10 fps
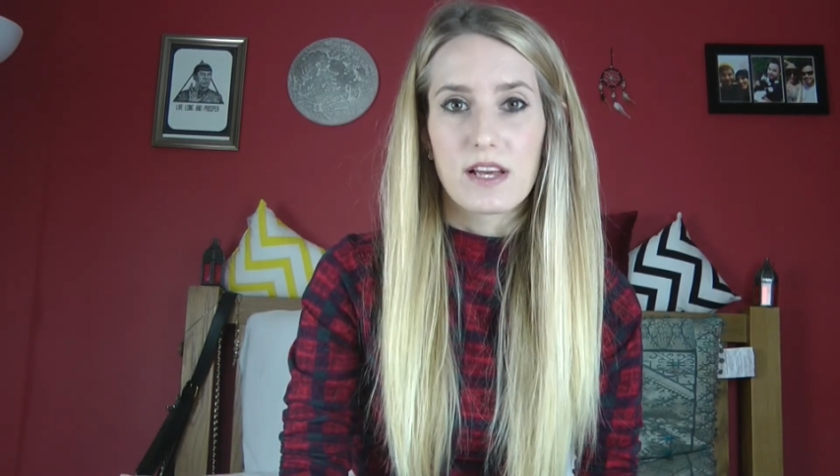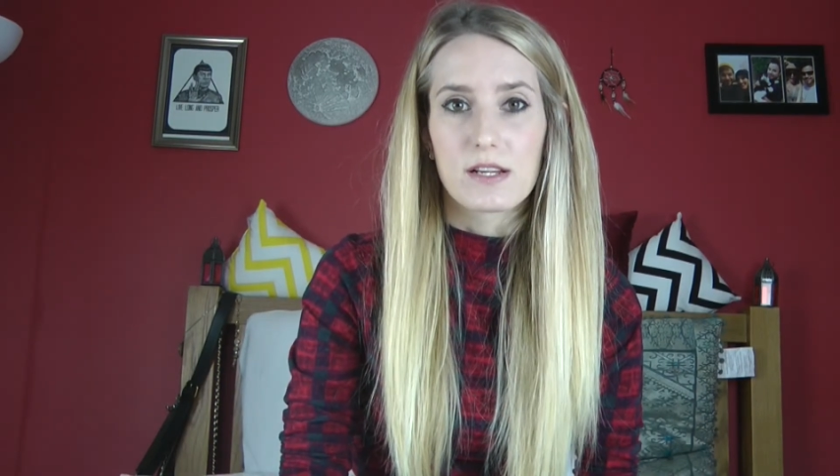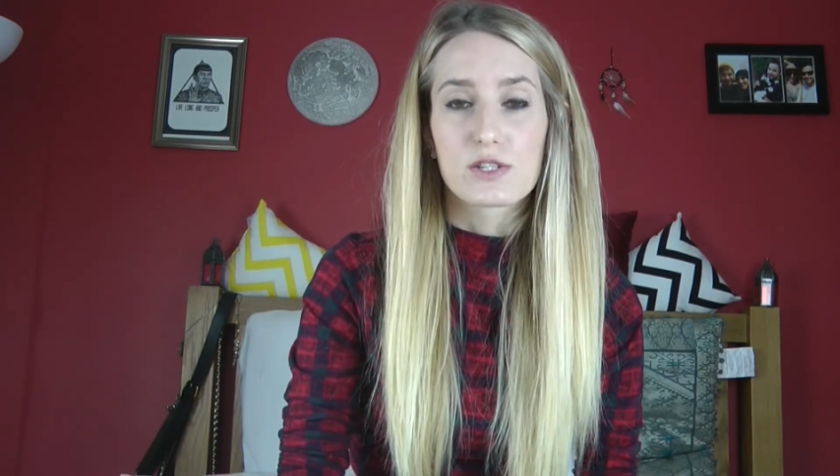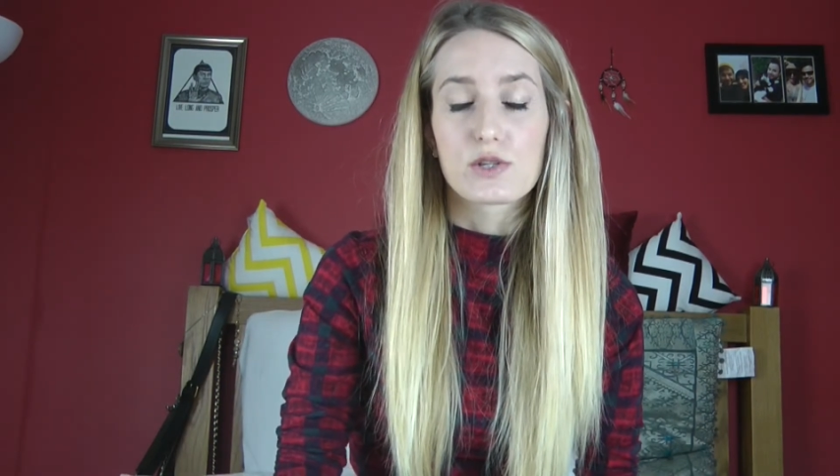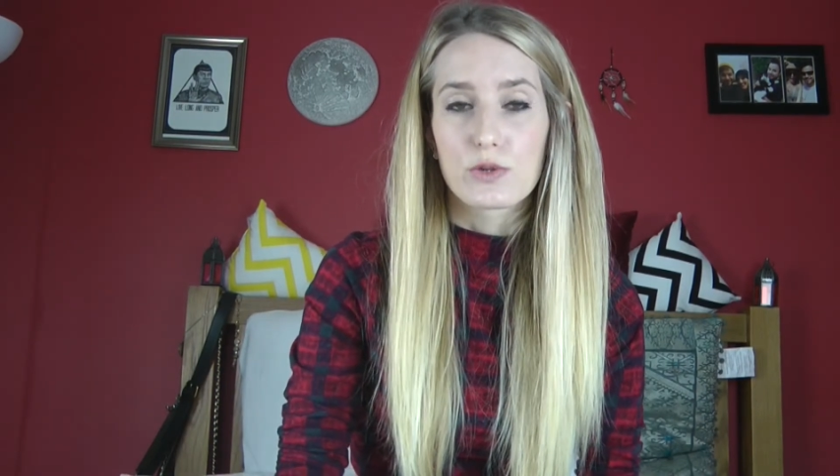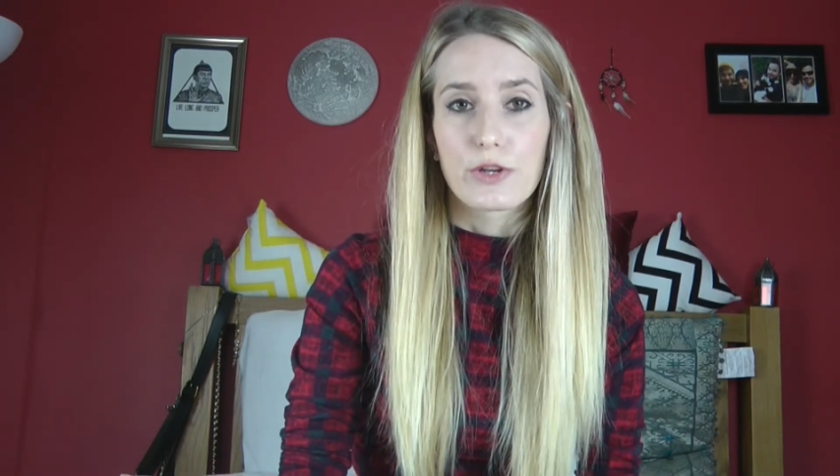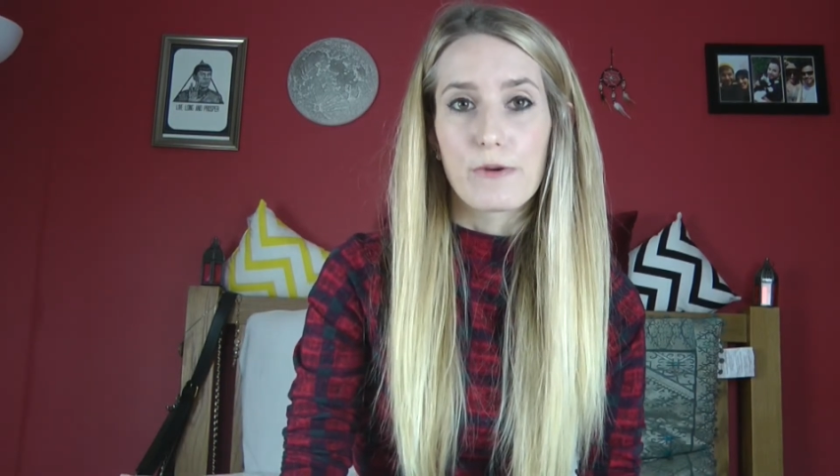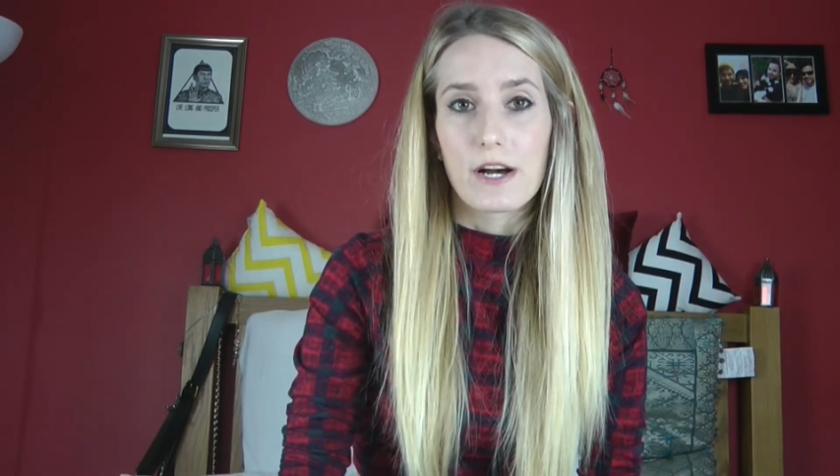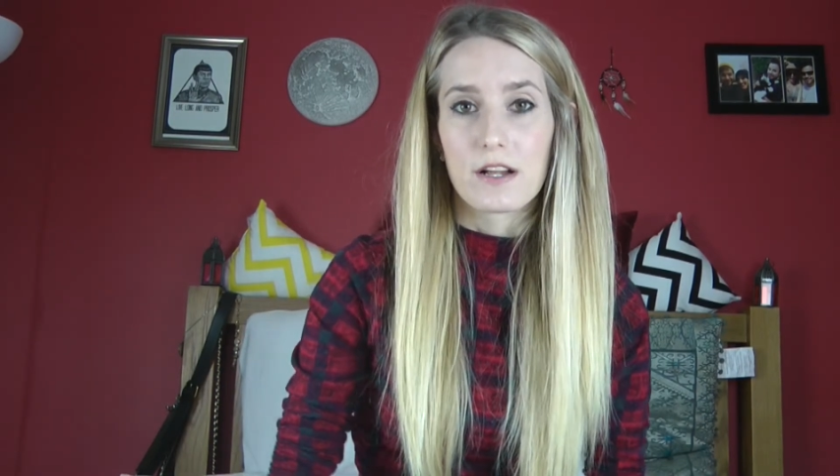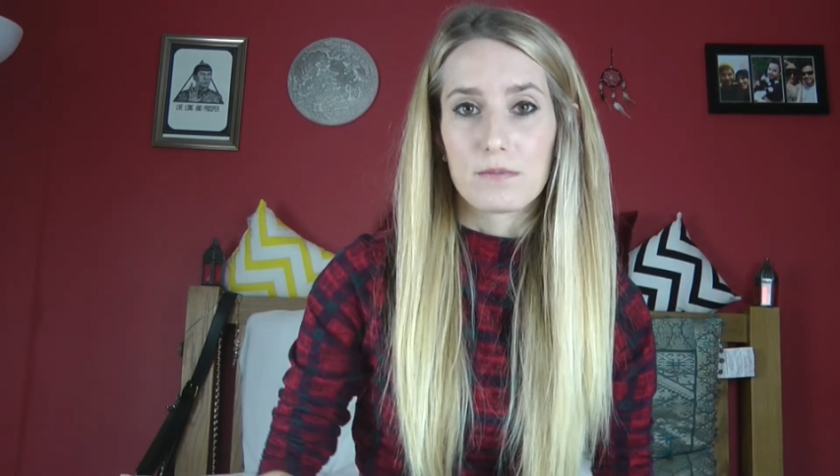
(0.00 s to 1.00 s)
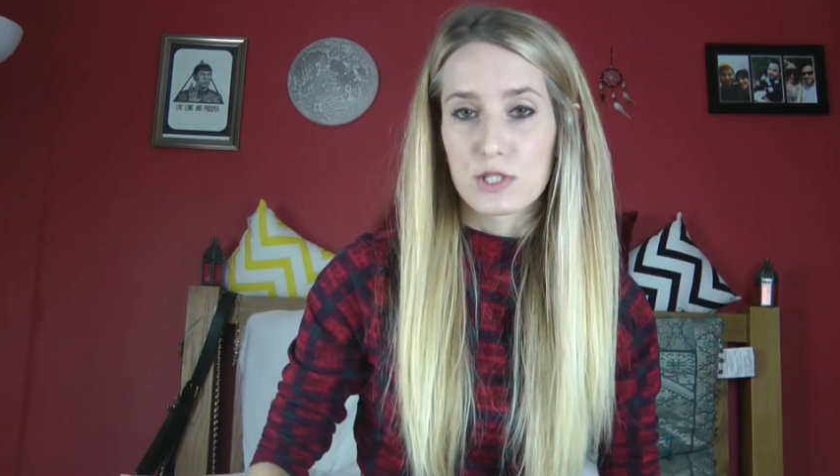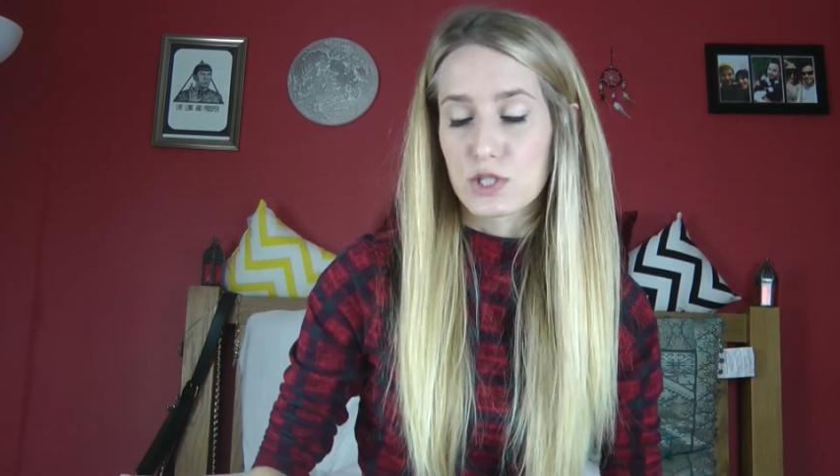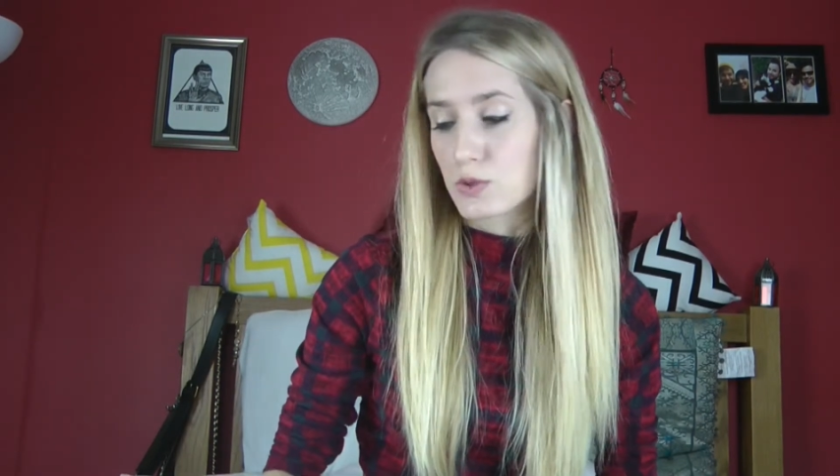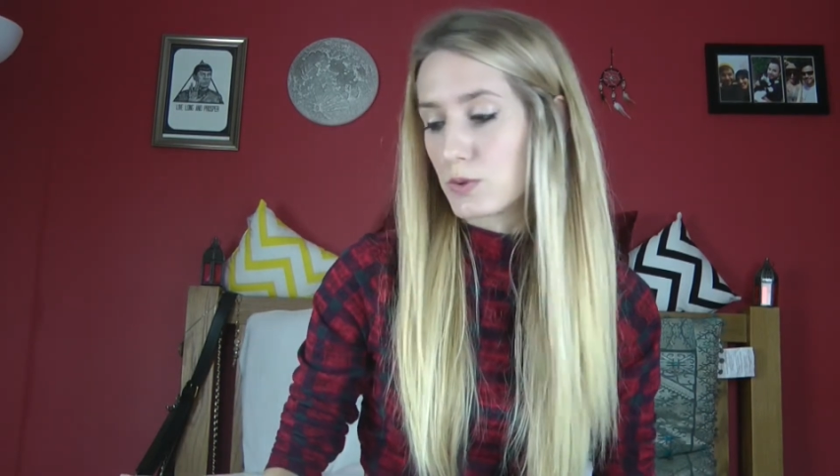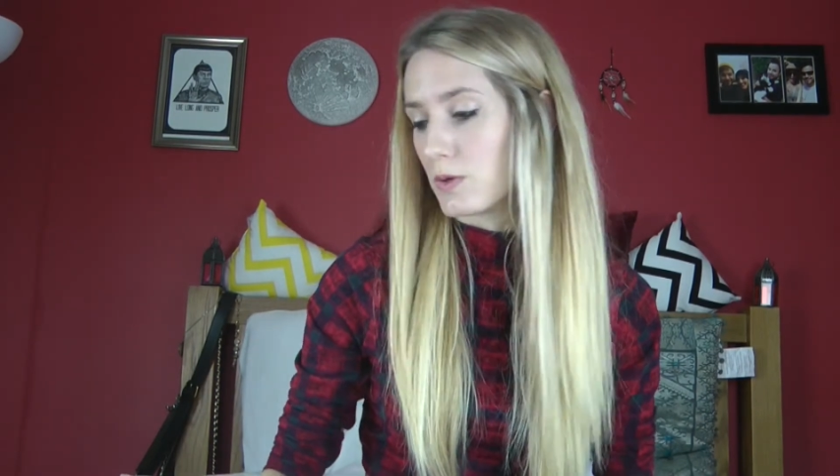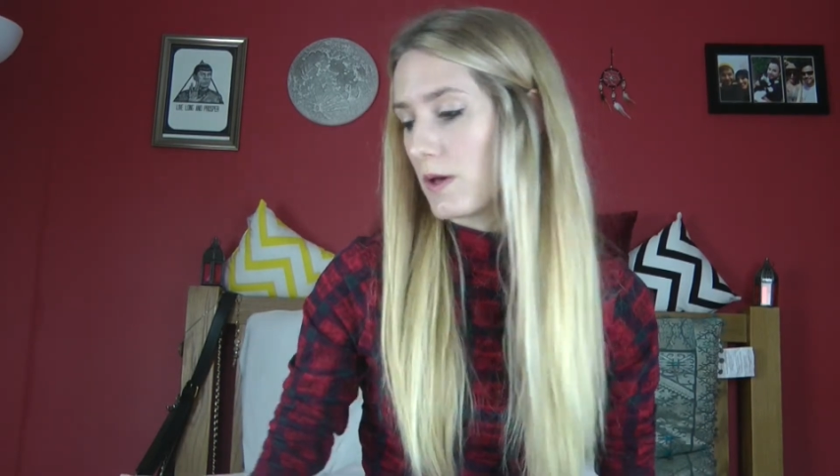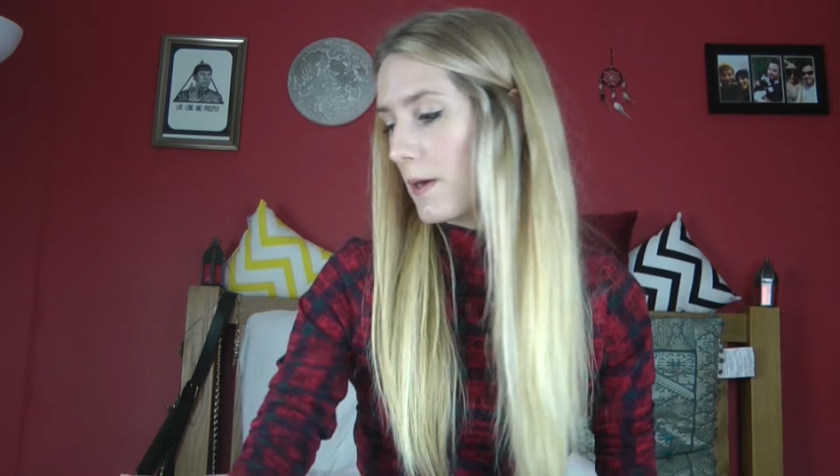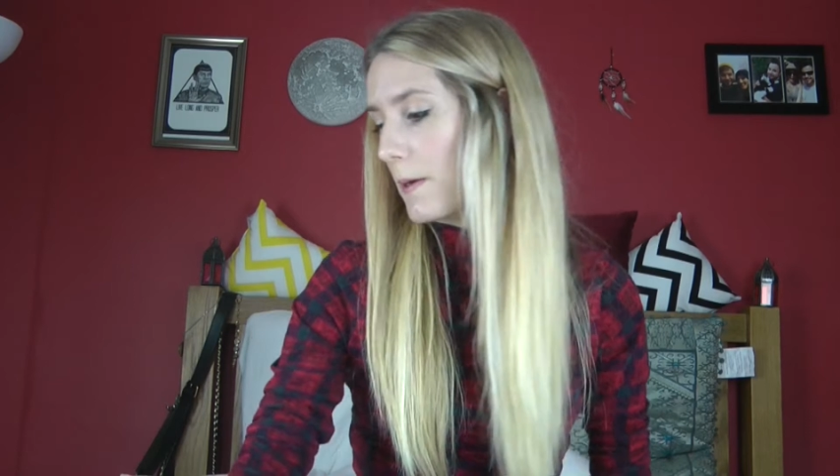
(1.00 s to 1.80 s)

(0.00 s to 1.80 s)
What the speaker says: They'll sort you out, I'm sure.